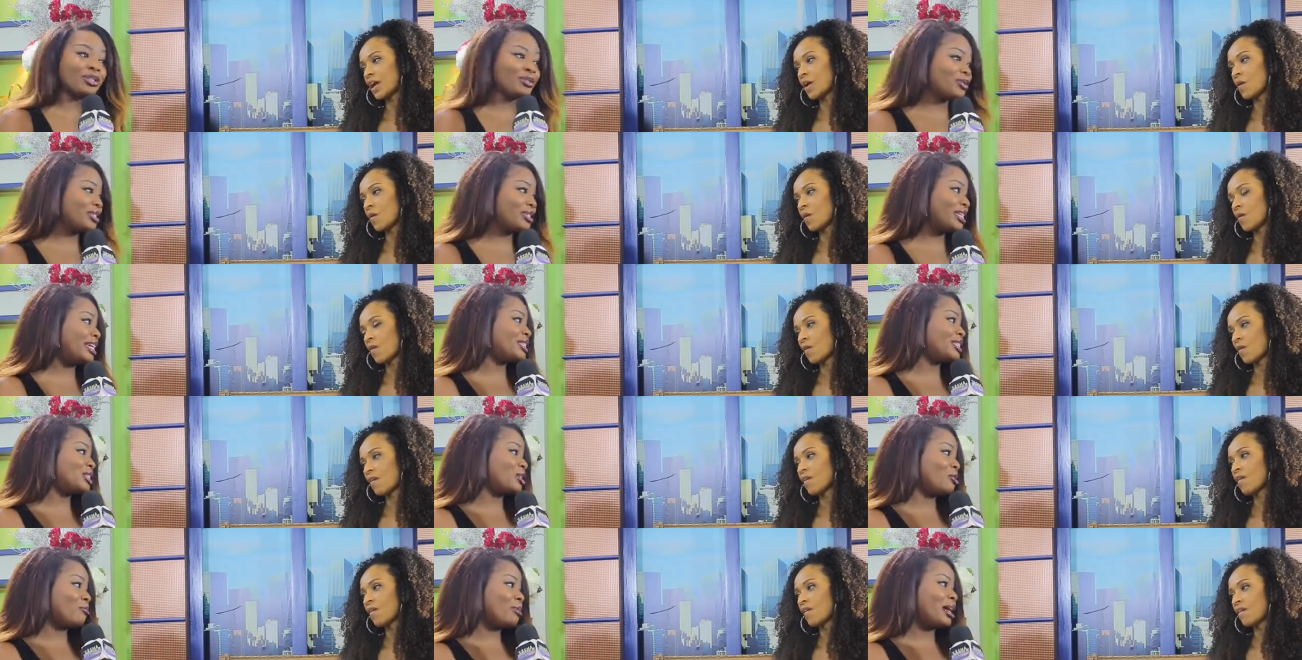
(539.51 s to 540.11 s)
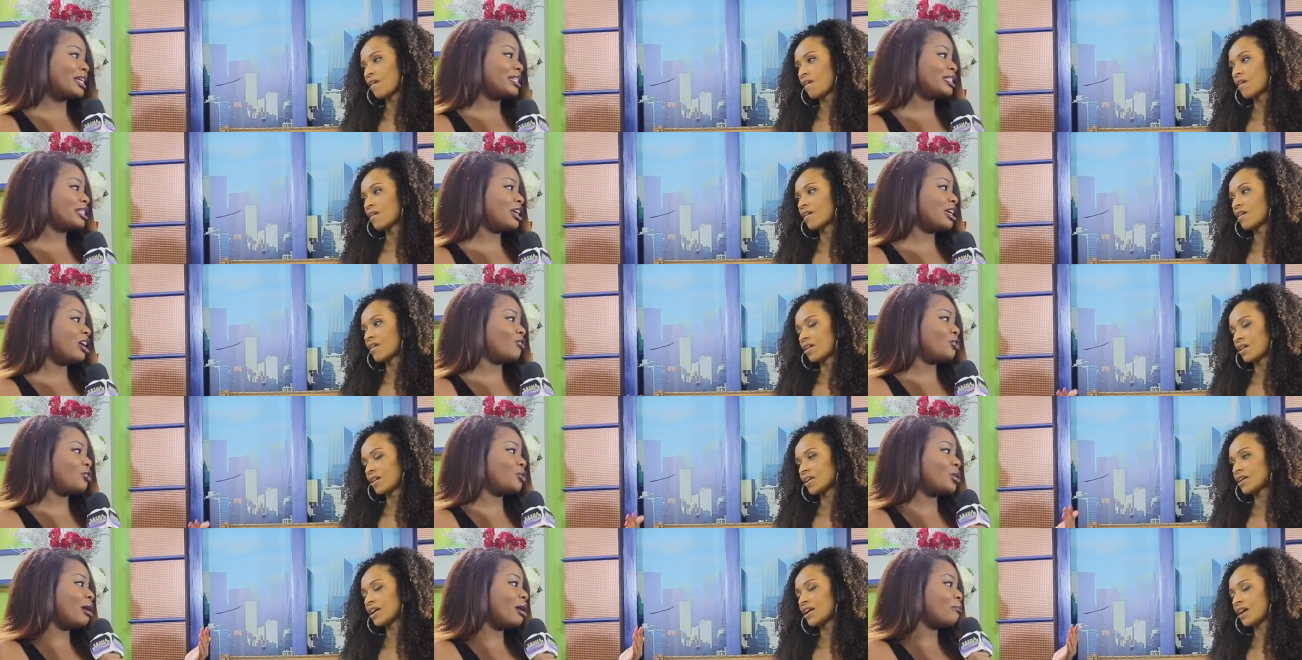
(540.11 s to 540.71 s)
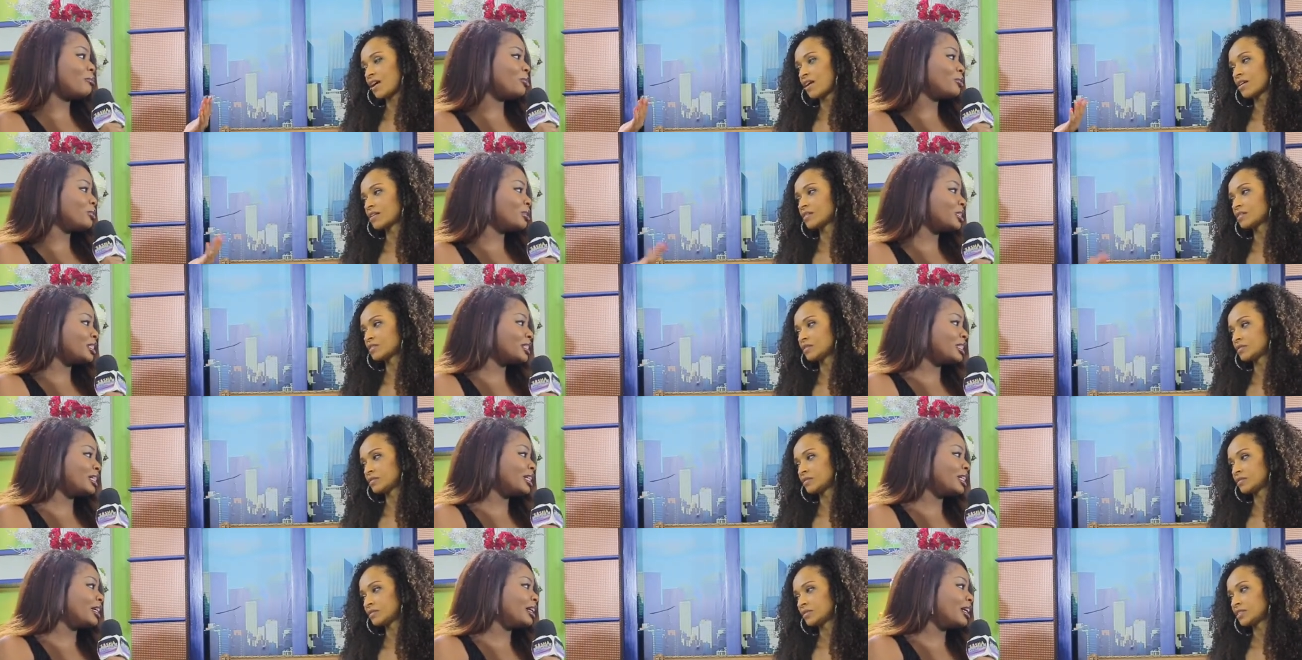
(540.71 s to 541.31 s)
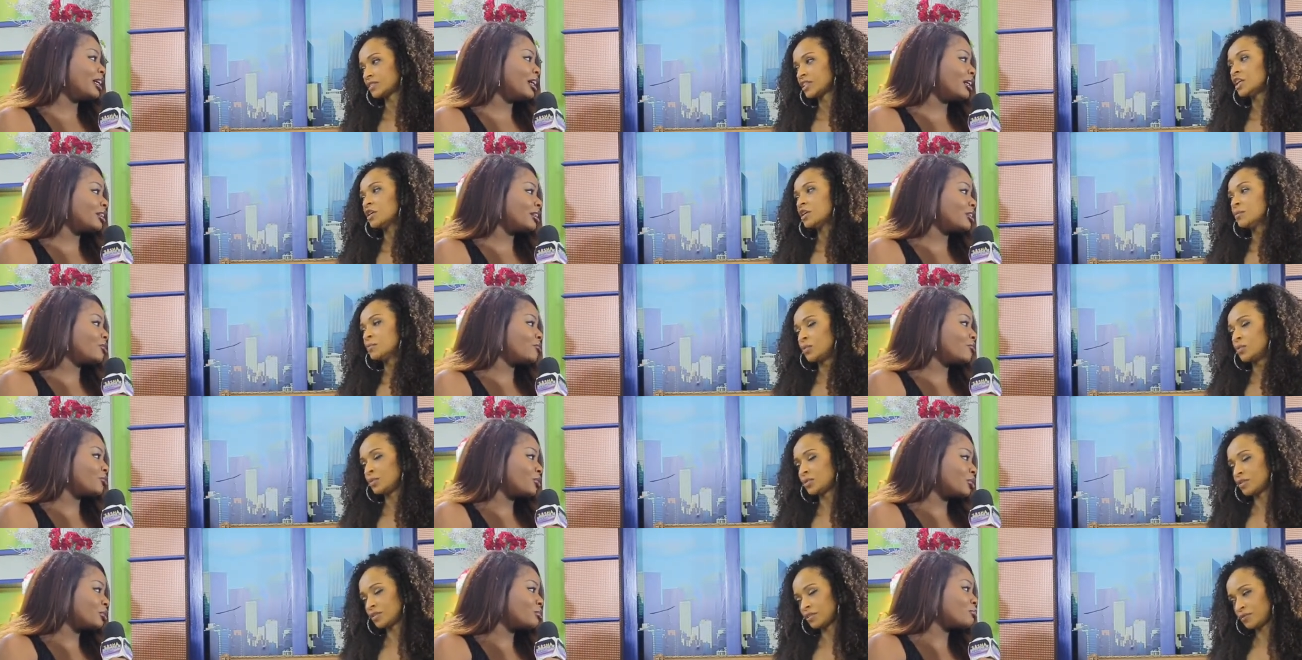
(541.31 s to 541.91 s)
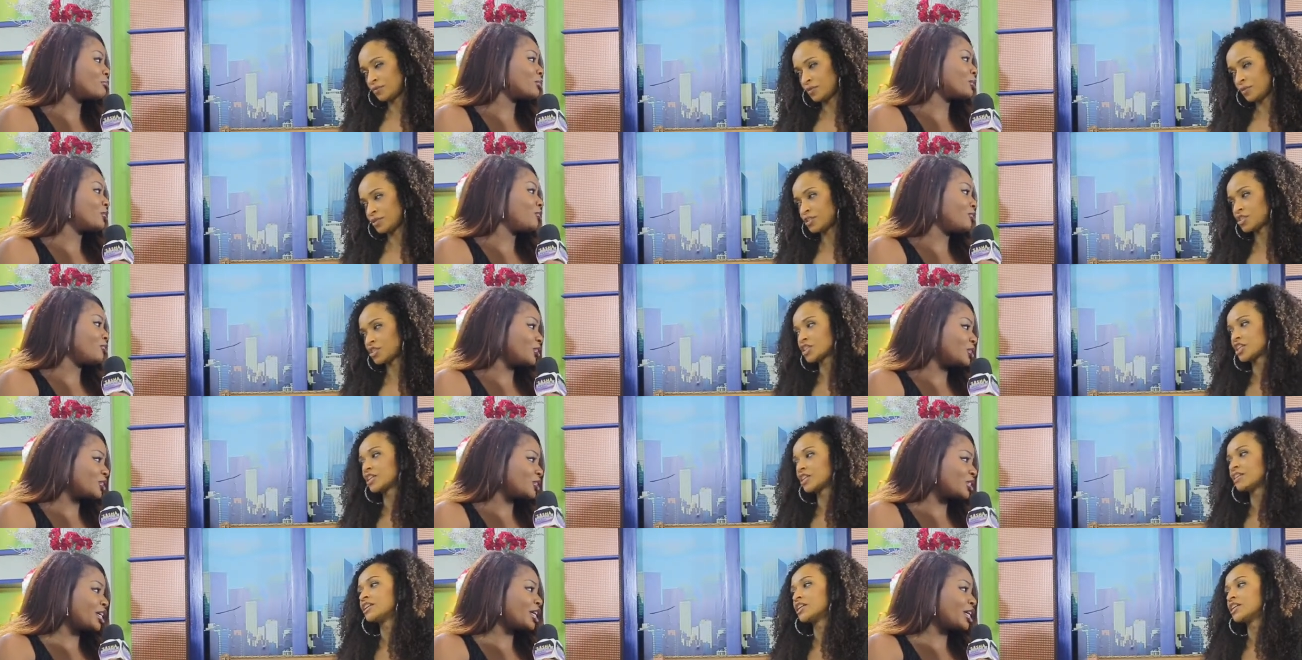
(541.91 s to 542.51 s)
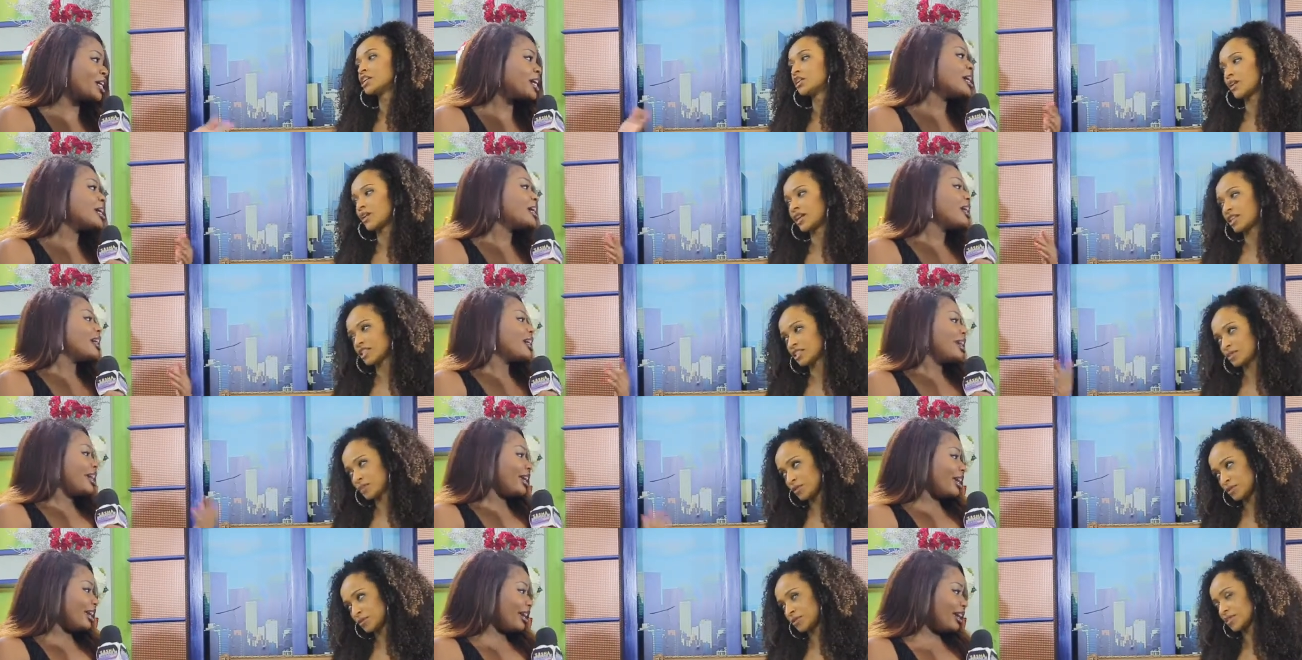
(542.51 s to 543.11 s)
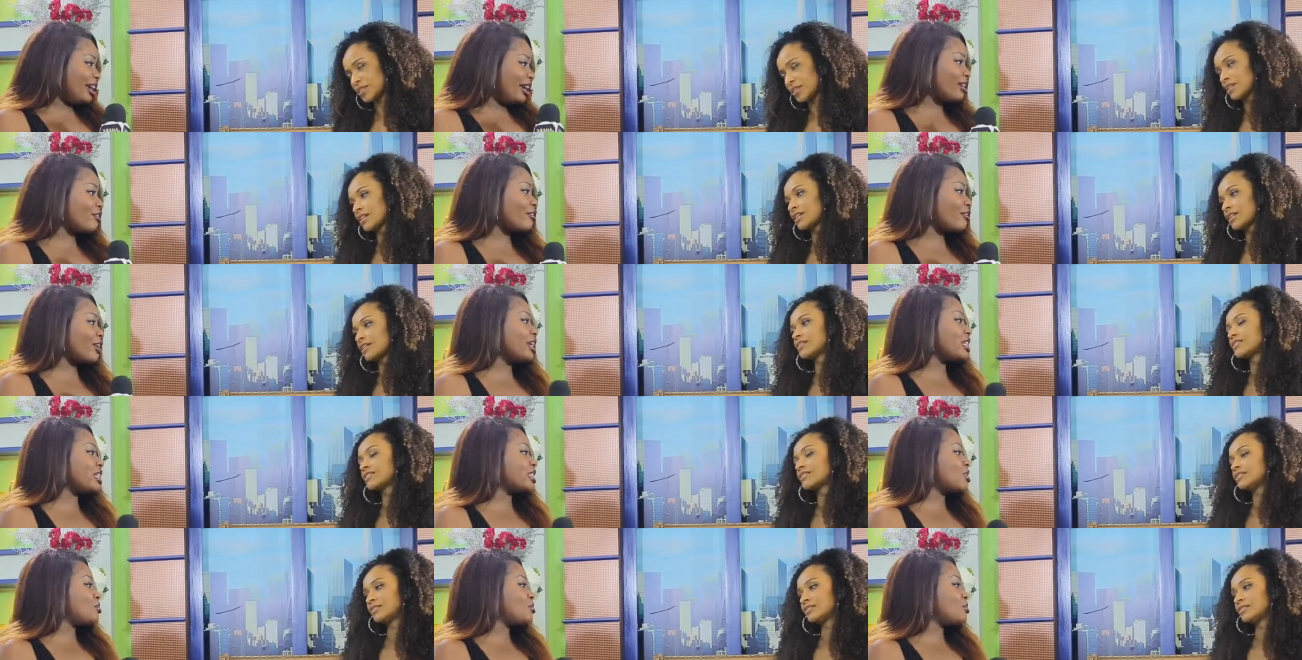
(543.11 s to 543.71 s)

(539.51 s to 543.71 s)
Speaker 1: I do say so myself. You have yeah. Buddha the, uh, the BudaDaFuture, Future, and Grandz Music and Grandz